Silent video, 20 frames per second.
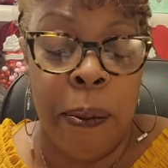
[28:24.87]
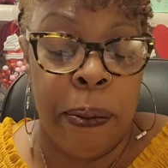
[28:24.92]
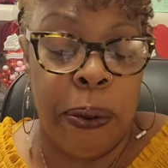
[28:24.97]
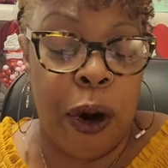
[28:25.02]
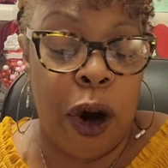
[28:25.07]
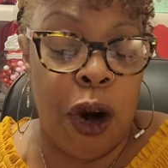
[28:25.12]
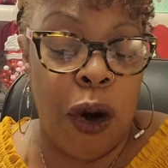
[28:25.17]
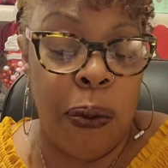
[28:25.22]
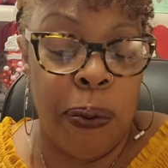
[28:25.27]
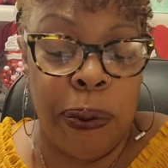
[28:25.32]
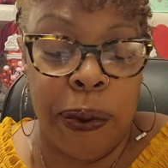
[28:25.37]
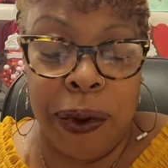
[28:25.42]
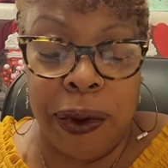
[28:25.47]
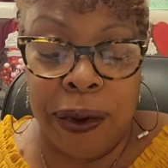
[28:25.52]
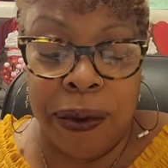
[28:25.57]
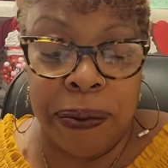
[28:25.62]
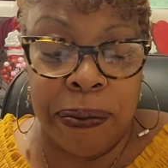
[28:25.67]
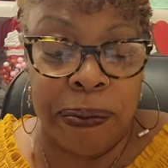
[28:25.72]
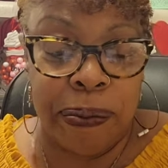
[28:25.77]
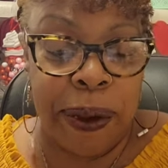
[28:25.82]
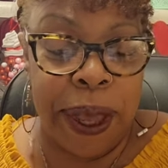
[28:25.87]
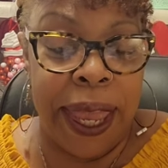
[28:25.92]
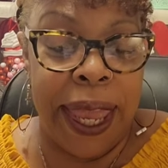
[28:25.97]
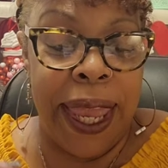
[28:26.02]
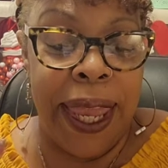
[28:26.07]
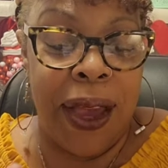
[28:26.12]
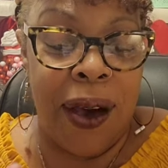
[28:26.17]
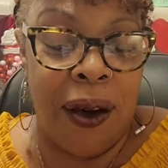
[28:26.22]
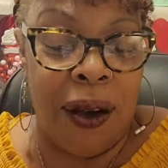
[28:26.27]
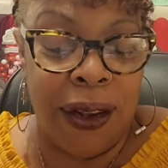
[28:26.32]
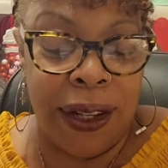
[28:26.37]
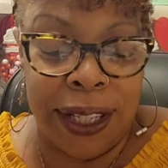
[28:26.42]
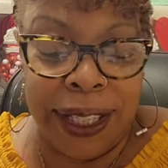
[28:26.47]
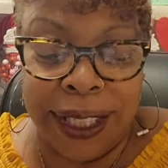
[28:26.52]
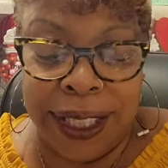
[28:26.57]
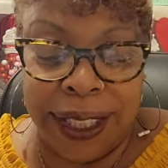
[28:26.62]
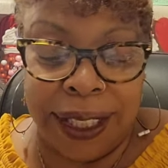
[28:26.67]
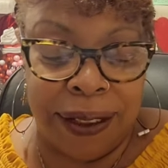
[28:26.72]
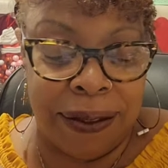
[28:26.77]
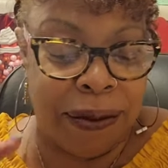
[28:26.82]
Purple, pink, all
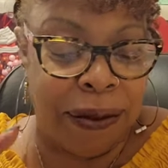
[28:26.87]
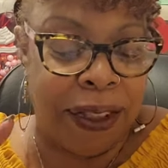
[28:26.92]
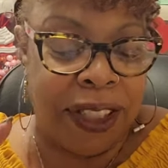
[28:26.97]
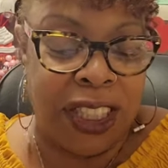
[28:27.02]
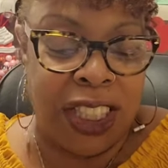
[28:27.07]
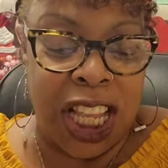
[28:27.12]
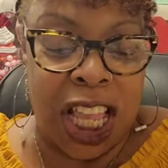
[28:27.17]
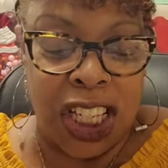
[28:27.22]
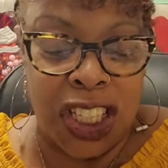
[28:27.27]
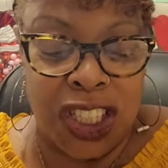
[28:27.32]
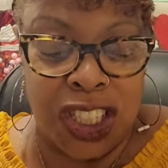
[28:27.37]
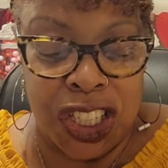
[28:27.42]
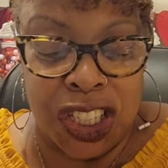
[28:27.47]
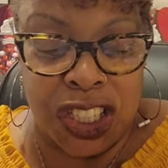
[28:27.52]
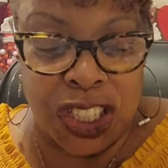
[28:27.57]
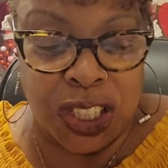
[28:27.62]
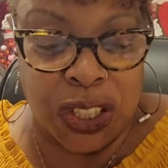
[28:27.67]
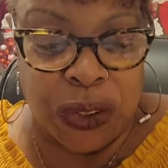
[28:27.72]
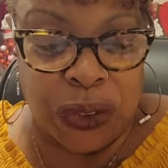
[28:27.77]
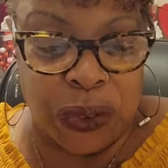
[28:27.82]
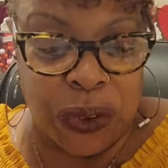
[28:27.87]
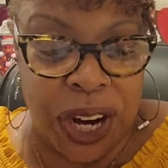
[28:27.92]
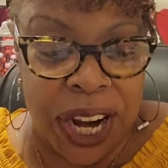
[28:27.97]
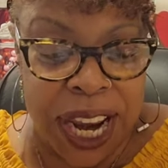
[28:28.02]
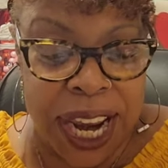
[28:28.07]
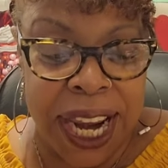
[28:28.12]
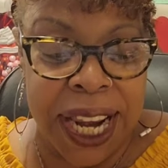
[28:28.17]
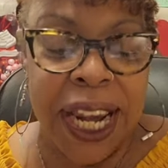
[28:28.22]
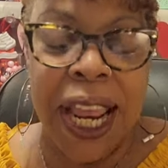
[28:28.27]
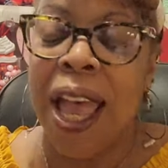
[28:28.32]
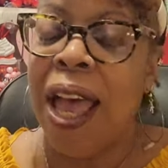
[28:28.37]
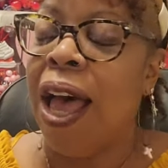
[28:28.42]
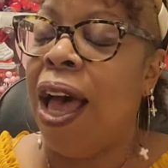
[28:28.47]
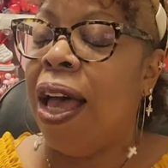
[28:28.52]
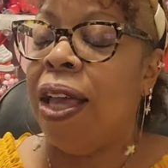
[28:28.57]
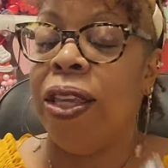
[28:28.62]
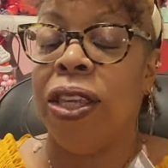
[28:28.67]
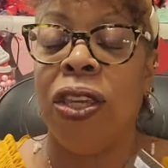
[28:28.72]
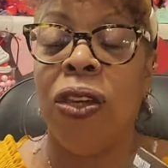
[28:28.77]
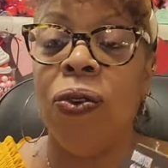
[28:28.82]
this luscious green.
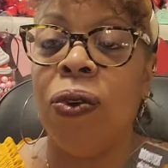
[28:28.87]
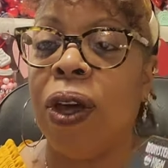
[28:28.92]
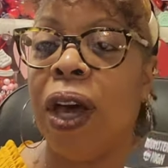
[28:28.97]
You